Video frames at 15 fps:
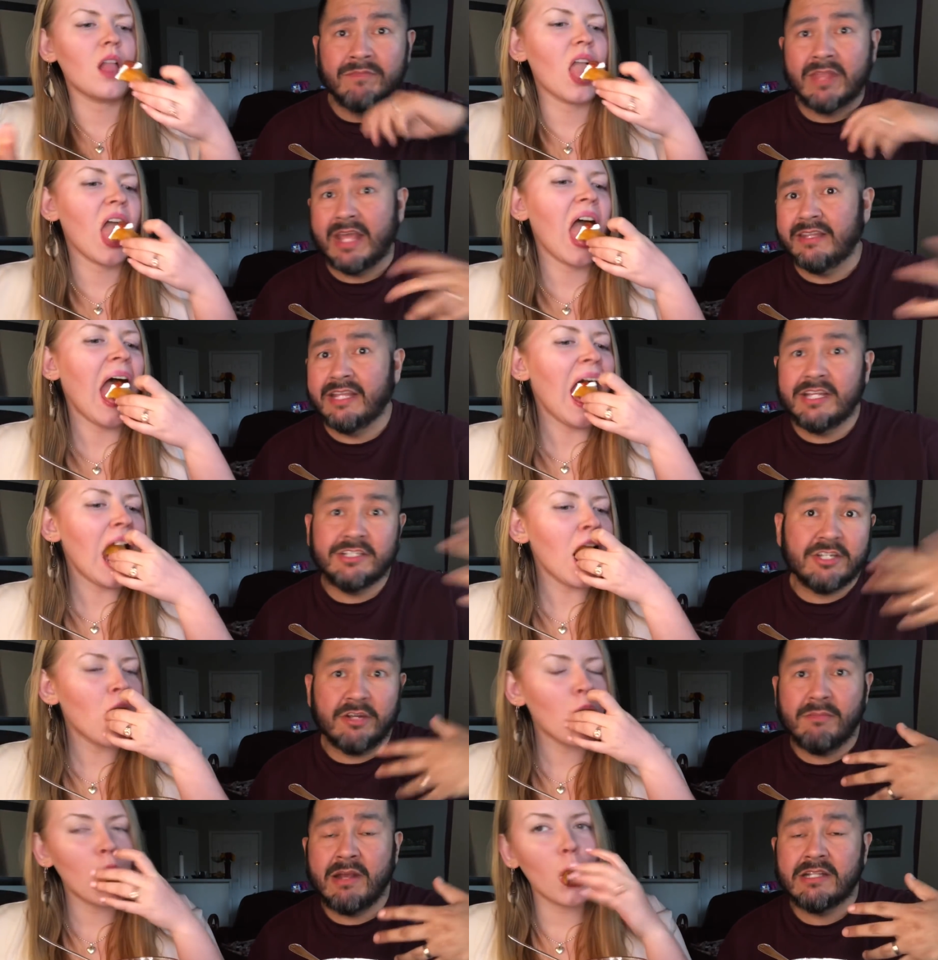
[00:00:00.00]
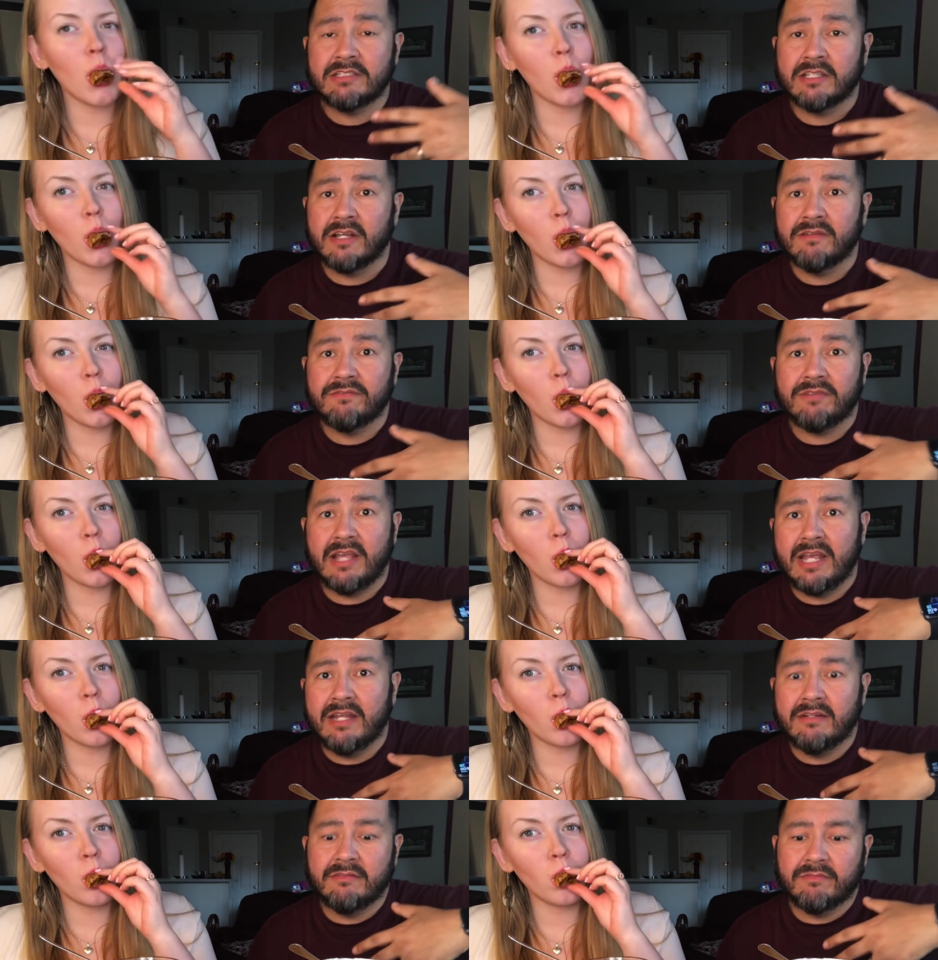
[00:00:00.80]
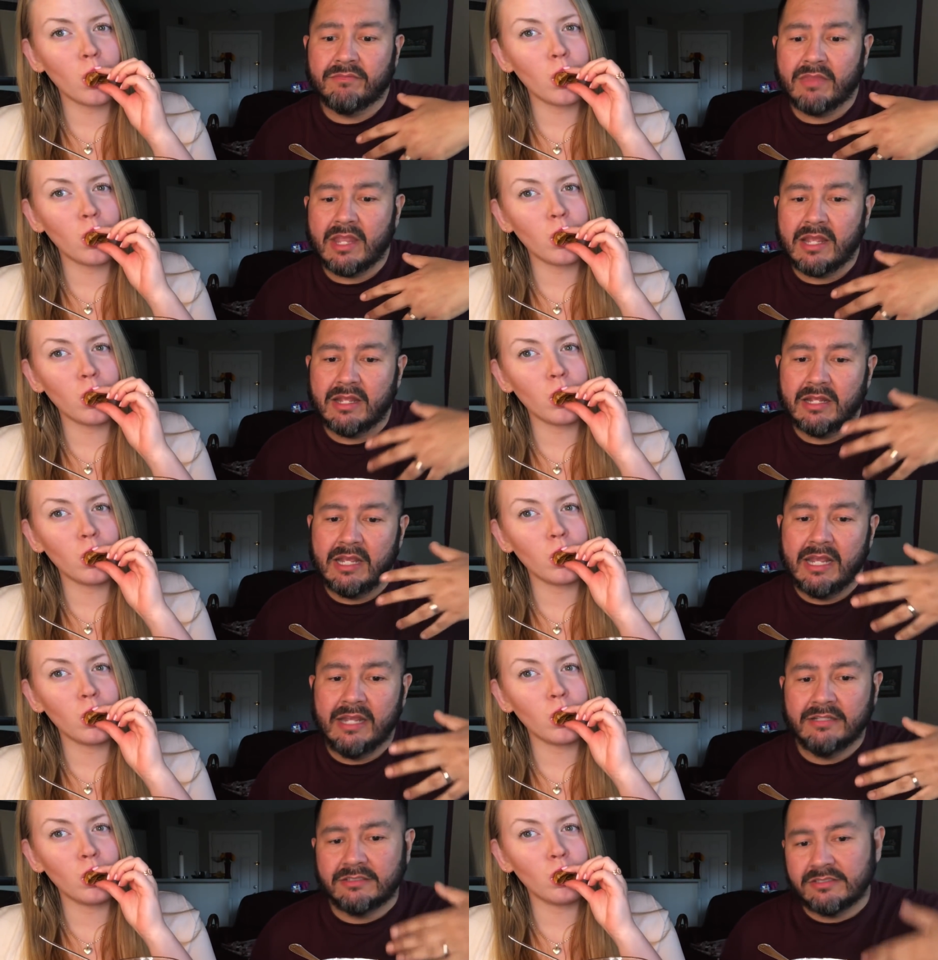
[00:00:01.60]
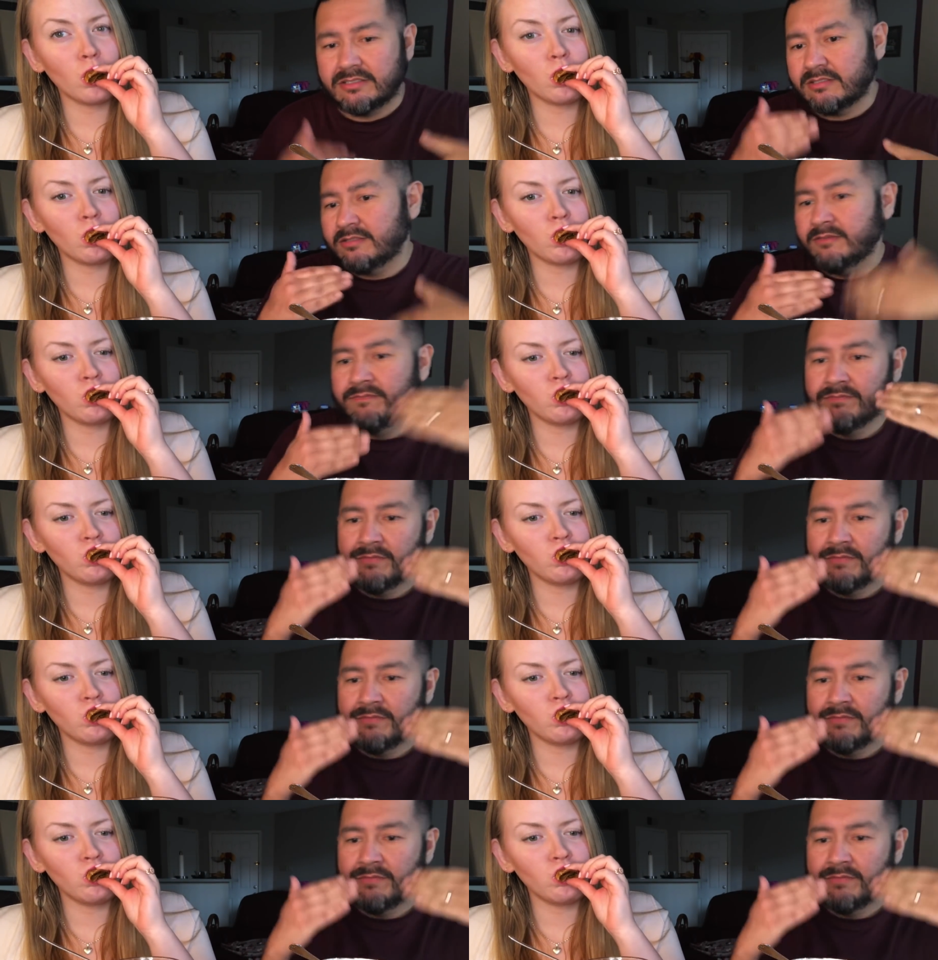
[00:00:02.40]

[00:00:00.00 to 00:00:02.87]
Speaker 1: and they share my stuff, and it's